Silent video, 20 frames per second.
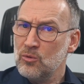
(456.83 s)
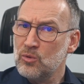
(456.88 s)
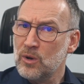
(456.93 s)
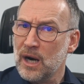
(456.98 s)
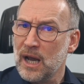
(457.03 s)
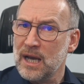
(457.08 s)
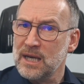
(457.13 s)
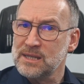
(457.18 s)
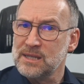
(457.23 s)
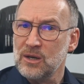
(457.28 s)

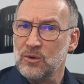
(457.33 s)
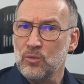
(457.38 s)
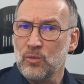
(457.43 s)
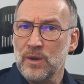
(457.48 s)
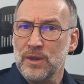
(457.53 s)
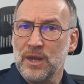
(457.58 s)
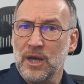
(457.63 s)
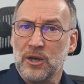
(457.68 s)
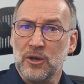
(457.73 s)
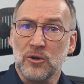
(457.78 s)
Whereas
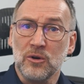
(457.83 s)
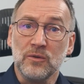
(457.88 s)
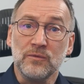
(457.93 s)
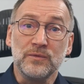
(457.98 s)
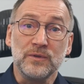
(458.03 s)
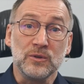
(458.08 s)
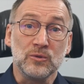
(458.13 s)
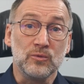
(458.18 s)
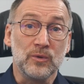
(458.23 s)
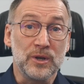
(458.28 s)
with the
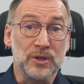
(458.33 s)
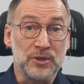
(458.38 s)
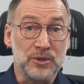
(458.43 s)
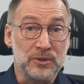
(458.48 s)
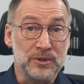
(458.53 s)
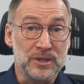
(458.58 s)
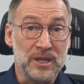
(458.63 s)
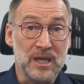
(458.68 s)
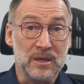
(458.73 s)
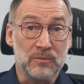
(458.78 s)

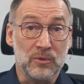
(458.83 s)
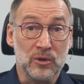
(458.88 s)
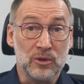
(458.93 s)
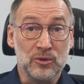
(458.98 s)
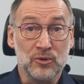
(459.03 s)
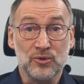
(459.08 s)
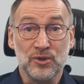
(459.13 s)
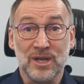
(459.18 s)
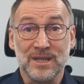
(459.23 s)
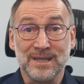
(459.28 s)
configuration table,
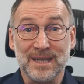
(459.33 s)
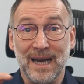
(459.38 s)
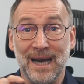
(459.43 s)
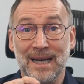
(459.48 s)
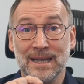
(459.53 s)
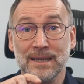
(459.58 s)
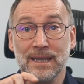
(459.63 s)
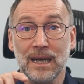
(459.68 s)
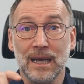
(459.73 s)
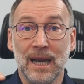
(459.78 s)
you just
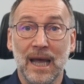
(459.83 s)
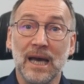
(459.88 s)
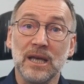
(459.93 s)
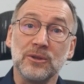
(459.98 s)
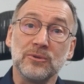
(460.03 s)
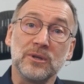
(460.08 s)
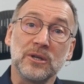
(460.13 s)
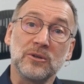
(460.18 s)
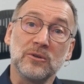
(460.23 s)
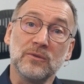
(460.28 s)
add a
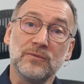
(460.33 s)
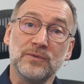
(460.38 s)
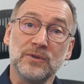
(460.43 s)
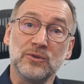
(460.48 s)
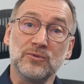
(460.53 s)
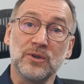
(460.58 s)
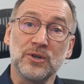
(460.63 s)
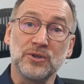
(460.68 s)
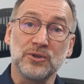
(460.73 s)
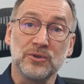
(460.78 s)
line to the
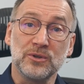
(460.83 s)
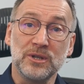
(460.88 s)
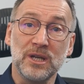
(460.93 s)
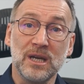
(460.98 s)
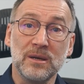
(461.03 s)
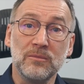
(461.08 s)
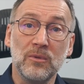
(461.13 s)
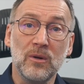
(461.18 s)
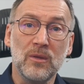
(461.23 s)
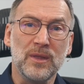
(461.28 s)
configuration
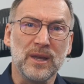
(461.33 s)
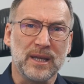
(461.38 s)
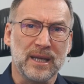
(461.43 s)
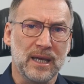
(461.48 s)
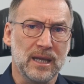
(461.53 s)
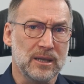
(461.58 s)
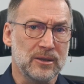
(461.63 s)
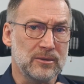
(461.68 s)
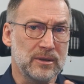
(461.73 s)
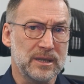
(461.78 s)
table, the
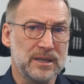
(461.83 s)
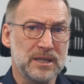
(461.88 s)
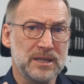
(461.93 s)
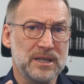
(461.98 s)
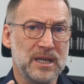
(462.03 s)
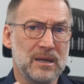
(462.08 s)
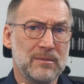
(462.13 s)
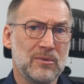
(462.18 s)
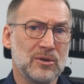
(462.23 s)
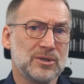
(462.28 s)
calculated
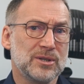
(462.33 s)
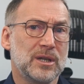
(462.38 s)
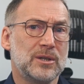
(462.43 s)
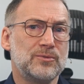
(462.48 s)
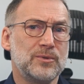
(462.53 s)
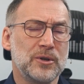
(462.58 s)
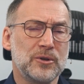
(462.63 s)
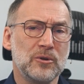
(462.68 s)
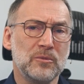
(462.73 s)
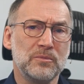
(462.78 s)
tables are
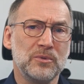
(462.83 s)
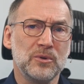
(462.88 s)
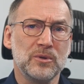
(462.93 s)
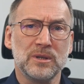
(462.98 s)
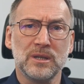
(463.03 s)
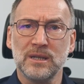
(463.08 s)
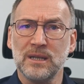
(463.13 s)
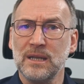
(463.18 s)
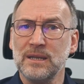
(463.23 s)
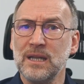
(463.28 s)

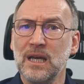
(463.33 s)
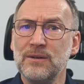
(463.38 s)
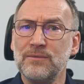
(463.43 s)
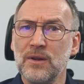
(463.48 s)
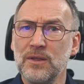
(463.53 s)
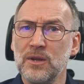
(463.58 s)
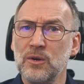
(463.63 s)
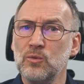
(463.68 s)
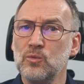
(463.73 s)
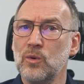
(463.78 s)
recomputed and
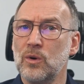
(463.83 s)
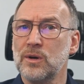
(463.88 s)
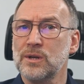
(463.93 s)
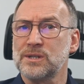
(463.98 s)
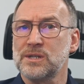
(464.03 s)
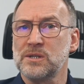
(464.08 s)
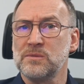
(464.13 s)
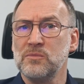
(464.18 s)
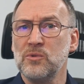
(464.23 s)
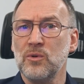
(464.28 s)
everything
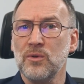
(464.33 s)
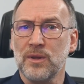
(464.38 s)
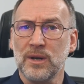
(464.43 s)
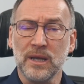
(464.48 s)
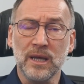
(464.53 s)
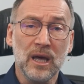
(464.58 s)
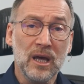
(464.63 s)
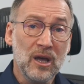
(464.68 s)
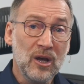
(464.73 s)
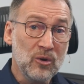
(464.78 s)
works
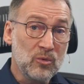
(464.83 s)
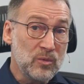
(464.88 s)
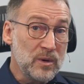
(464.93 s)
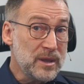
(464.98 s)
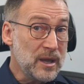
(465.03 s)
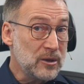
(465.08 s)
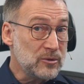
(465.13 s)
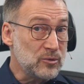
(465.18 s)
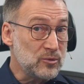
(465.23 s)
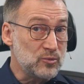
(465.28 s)
smoothly
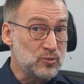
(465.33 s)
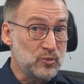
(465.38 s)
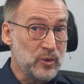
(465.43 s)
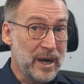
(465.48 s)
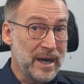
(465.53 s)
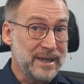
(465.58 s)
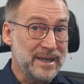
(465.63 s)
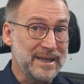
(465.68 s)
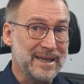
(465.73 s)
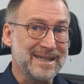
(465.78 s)
without
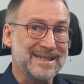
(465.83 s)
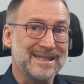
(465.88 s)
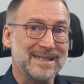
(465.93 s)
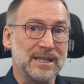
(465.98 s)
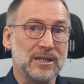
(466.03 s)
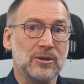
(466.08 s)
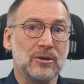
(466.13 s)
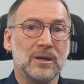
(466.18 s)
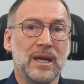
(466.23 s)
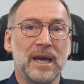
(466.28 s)
writing a
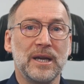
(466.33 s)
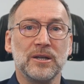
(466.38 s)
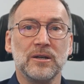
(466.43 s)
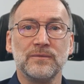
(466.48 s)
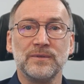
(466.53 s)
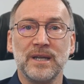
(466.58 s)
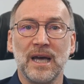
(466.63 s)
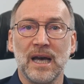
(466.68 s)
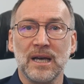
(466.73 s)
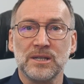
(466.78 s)
single line
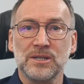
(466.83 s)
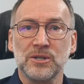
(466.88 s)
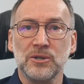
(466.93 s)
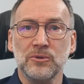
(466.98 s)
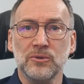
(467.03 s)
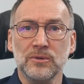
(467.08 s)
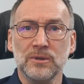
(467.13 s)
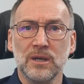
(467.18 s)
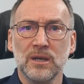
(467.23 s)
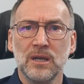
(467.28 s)
of DAX
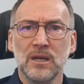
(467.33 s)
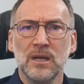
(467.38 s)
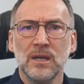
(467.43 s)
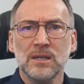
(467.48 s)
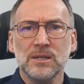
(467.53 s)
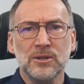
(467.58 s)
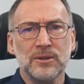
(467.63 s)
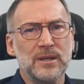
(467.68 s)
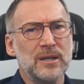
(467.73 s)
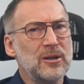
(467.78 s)
code.
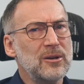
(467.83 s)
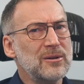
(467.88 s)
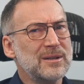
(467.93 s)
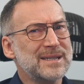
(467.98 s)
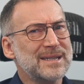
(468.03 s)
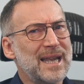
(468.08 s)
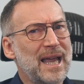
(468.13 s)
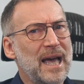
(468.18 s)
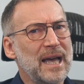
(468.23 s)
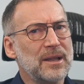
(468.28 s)
So it
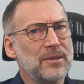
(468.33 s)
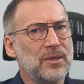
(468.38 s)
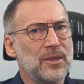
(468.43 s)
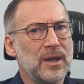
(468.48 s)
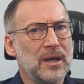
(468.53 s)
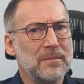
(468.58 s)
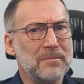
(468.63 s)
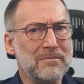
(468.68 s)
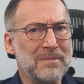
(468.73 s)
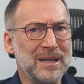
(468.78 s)
looks like
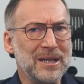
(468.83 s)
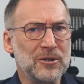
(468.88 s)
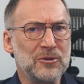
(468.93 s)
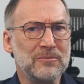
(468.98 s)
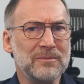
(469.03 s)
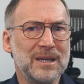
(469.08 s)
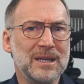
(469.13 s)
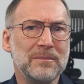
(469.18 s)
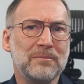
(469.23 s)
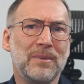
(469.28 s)
the
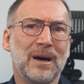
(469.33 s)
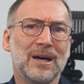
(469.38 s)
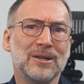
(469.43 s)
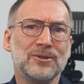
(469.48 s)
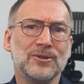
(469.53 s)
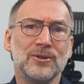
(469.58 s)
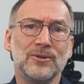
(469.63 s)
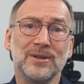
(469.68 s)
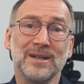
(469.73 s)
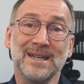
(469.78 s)
many-to-many -many
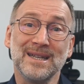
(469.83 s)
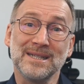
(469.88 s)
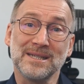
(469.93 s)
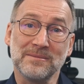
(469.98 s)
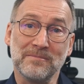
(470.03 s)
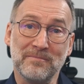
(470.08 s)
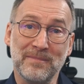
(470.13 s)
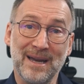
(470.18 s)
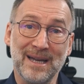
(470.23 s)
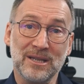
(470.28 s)
pattern
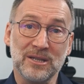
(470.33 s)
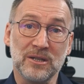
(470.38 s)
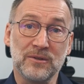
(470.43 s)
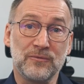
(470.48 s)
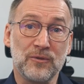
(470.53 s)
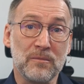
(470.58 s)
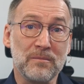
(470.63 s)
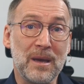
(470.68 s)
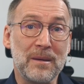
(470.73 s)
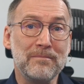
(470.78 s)
is better
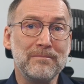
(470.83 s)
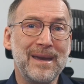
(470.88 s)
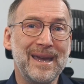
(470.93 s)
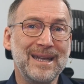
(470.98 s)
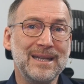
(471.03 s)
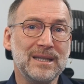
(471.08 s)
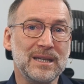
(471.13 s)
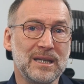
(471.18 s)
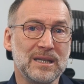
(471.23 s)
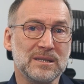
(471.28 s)
from a
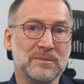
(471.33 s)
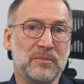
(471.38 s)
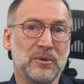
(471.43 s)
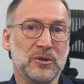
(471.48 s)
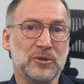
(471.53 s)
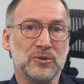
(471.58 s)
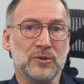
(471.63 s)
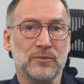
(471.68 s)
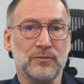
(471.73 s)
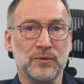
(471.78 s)
maintenance
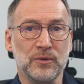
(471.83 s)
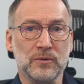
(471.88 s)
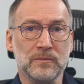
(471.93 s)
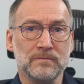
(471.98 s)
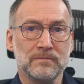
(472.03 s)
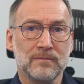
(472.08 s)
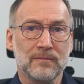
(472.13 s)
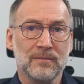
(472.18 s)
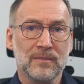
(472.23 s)
point of view.